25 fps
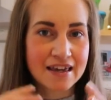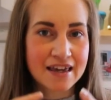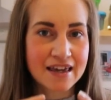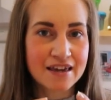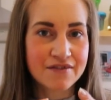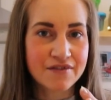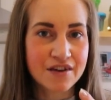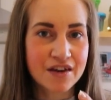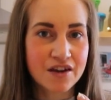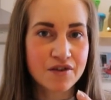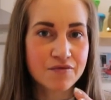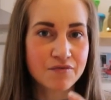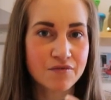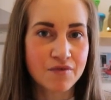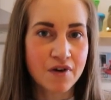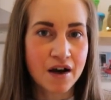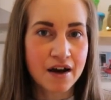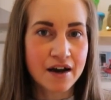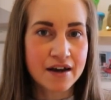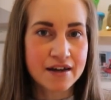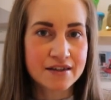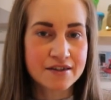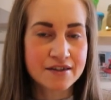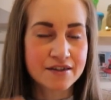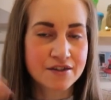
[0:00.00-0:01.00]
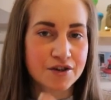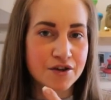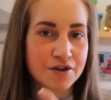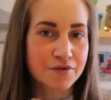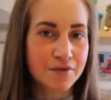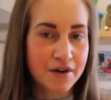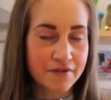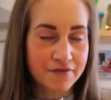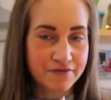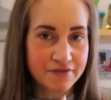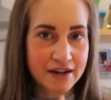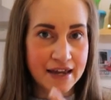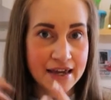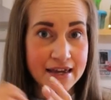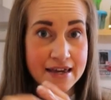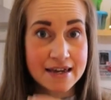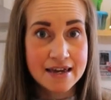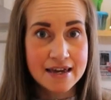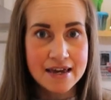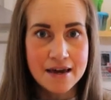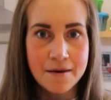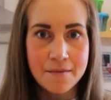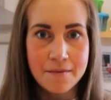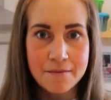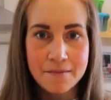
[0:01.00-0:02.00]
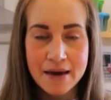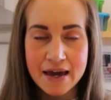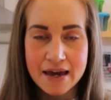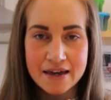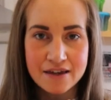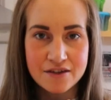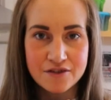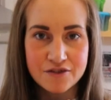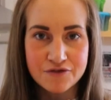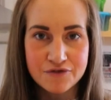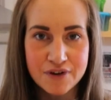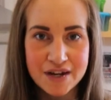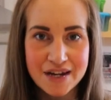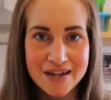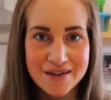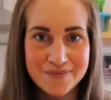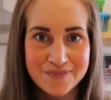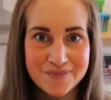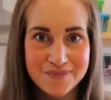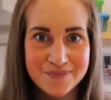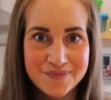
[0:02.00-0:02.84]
giving rise to a flakier pastry.